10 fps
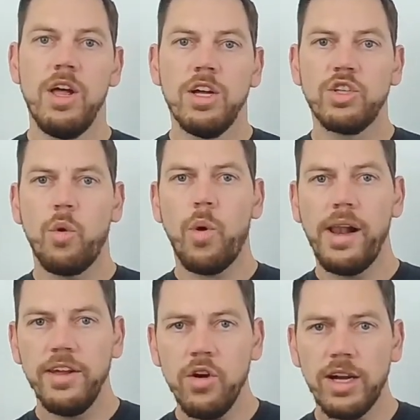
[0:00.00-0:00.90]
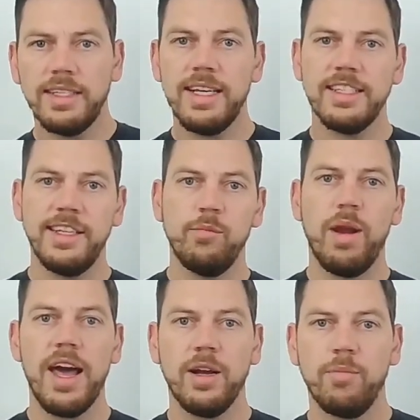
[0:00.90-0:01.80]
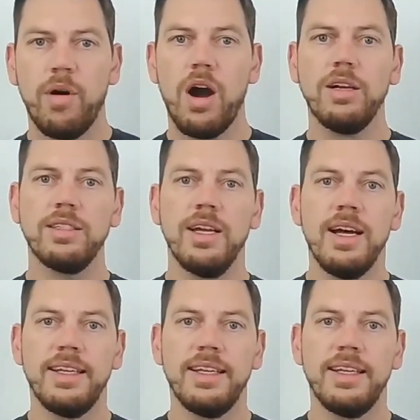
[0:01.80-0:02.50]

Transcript: So while you are testing black box,